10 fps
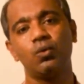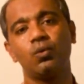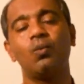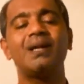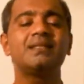
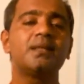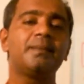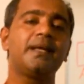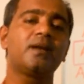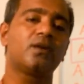What is the
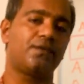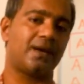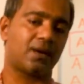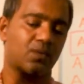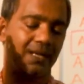meaning of
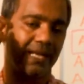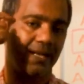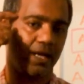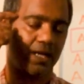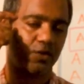R1
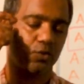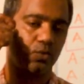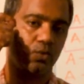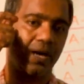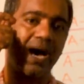and
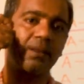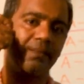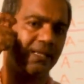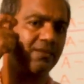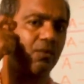R2? R
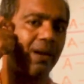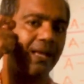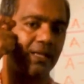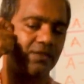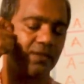
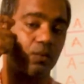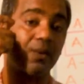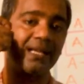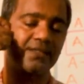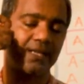means
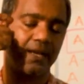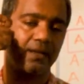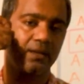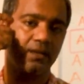right side.